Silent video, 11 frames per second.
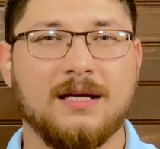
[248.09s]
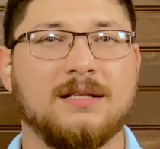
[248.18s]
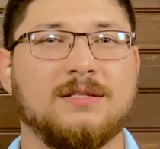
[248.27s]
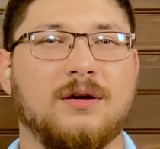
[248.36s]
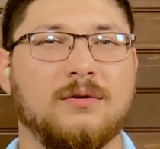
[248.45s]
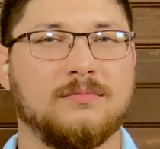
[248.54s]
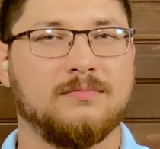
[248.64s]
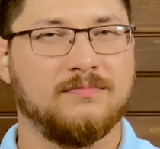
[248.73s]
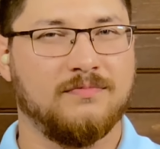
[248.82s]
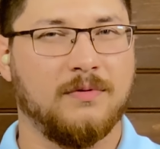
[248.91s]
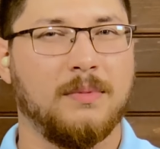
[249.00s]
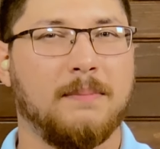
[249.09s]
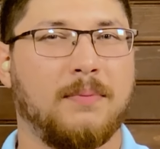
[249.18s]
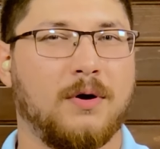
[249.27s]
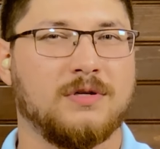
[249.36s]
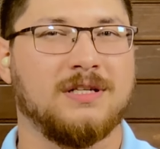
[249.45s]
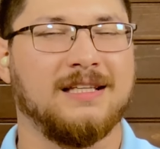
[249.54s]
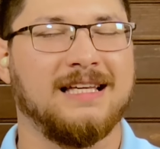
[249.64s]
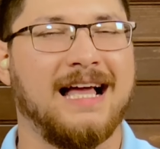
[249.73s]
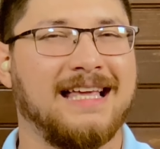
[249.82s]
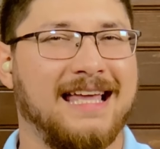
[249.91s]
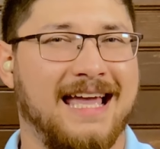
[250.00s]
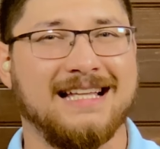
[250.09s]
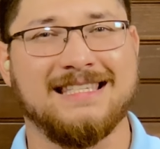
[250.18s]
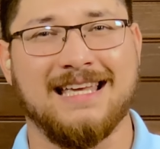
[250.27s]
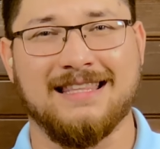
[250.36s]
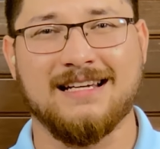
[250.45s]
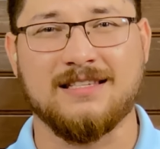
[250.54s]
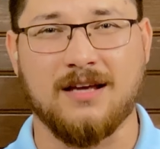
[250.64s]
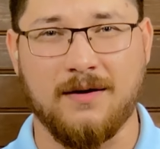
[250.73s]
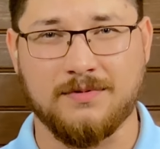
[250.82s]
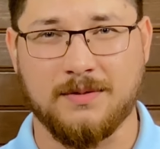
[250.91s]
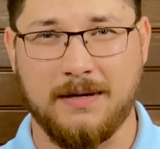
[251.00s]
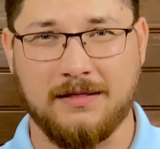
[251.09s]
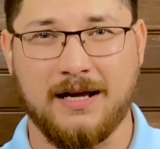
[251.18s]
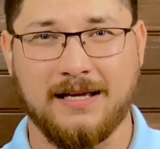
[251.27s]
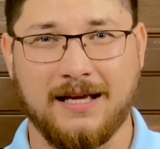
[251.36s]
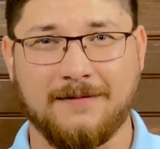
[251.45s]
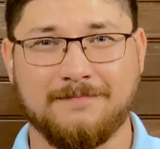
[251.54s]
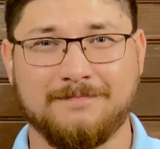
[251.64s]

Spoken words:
So for me personally, I can't say that it's up to my liking.